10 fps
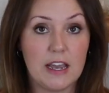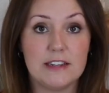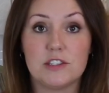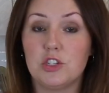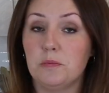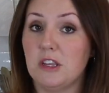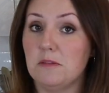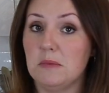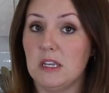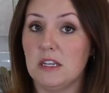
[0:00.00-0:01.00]
I assume
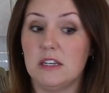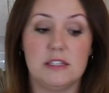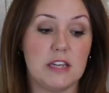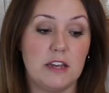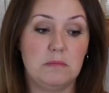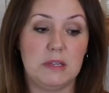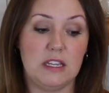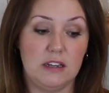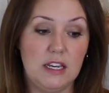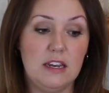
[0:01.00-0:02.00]
they mean done
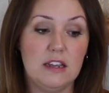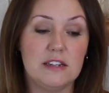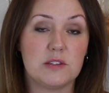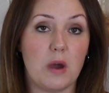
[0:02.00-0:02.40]
being kneaded.